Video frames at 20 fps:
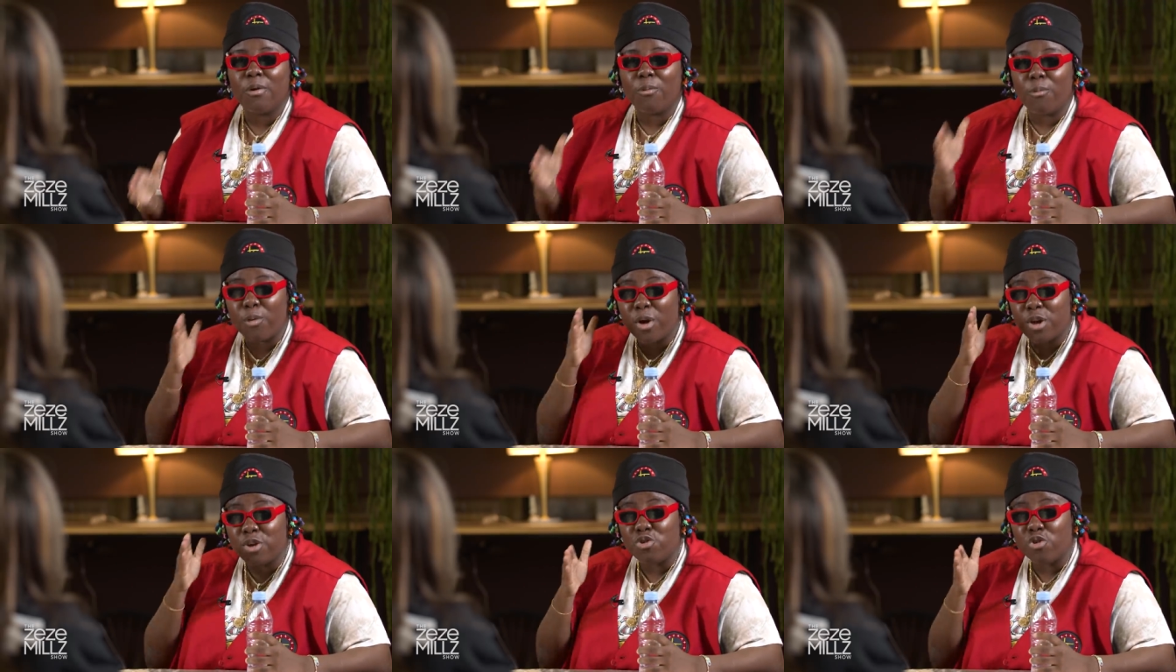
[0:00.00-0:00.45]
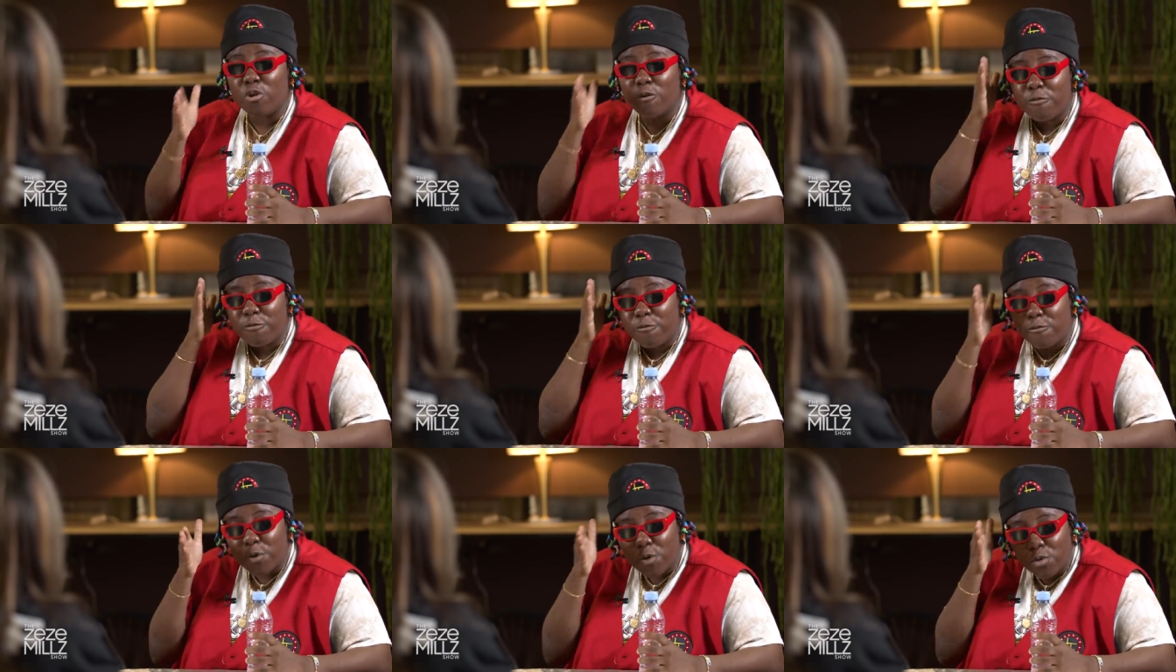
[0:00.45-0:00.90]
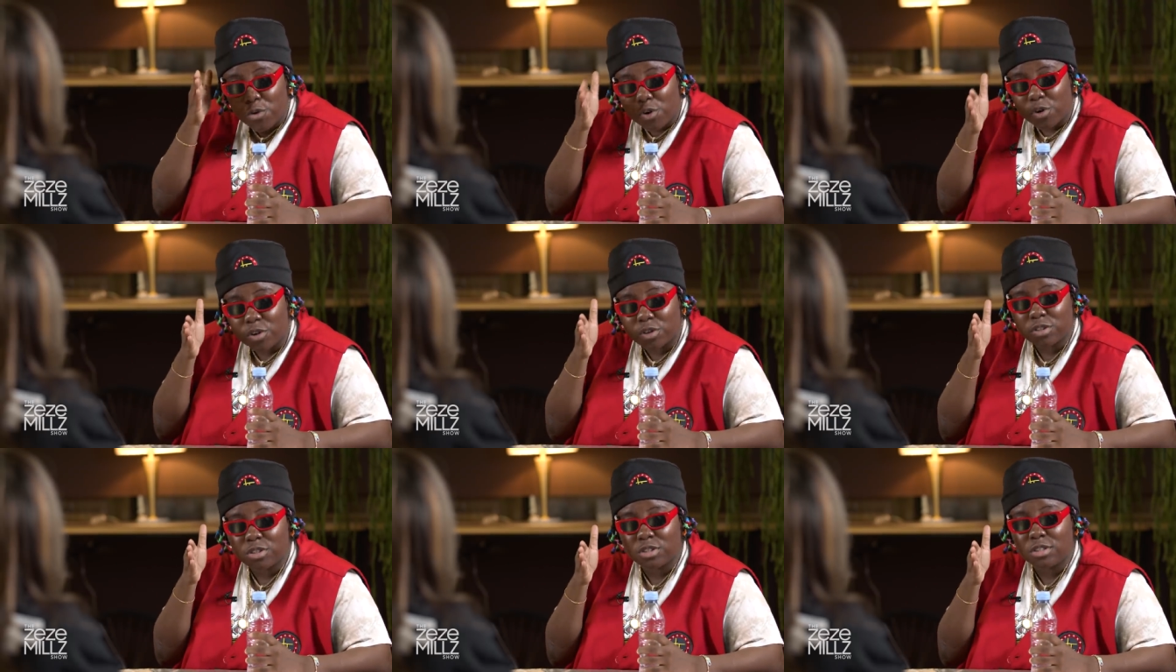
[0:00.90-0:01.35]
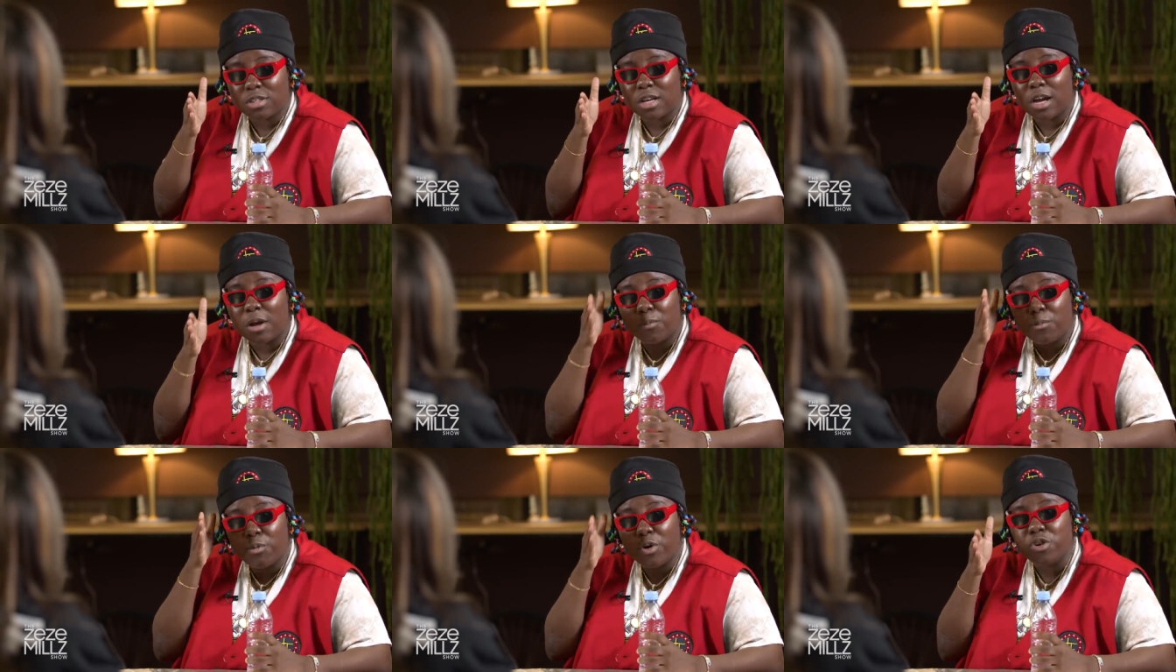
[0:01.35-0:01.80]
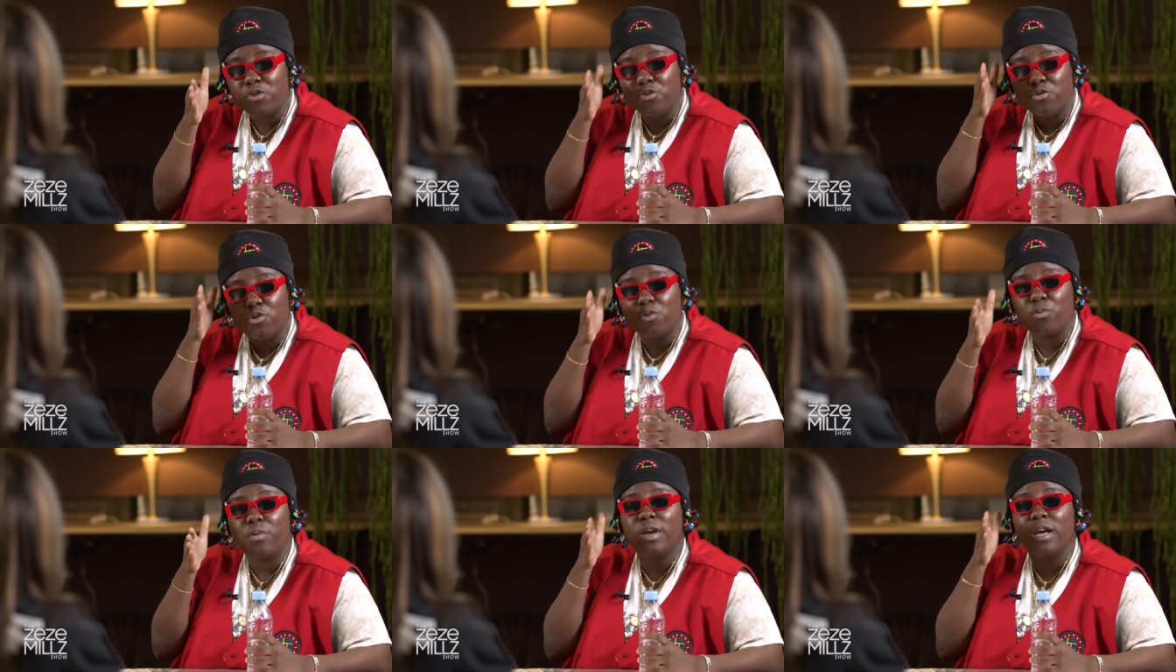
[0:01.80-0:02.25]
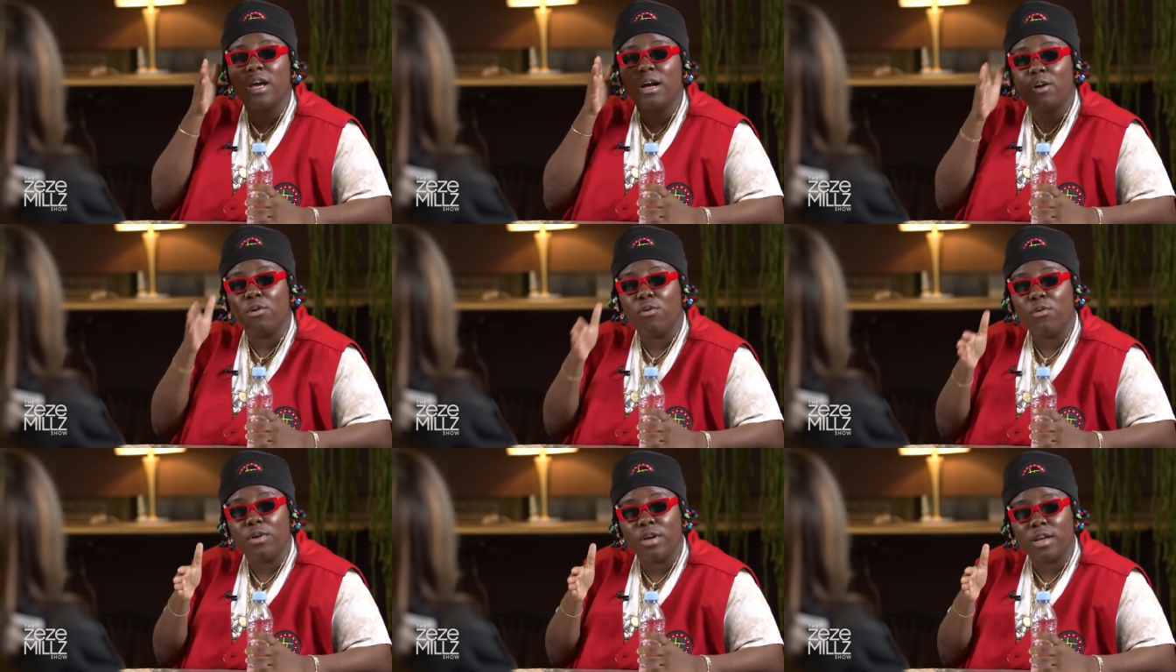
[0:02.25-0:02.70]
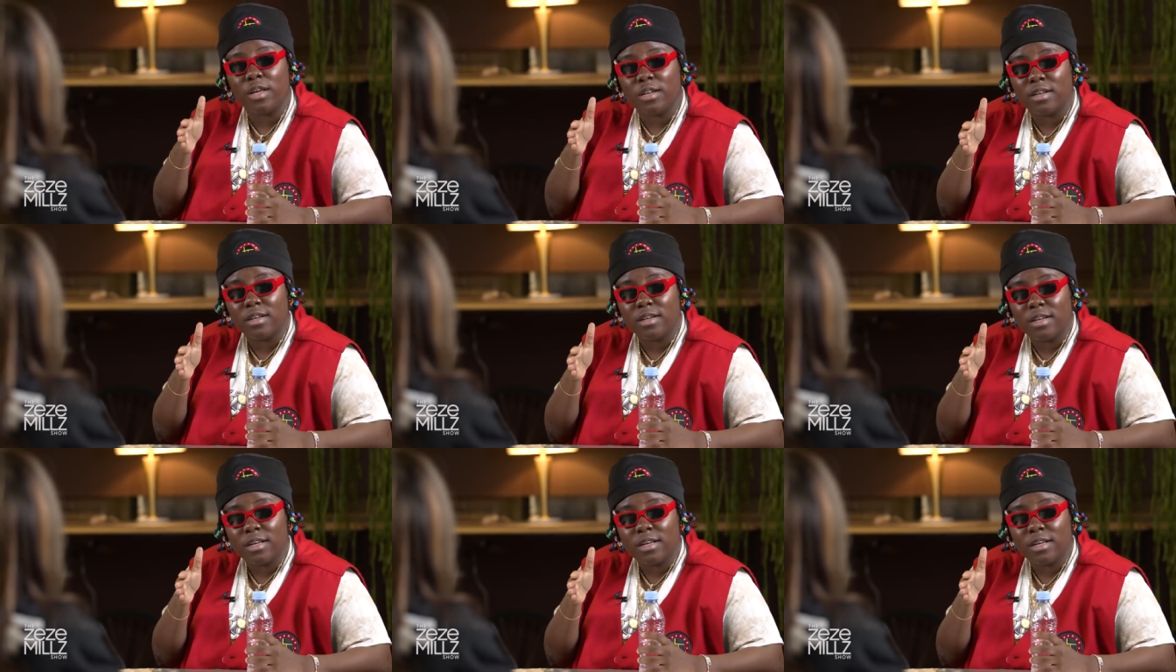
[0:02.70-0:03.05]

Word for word: when you're focused and when you know where you're going.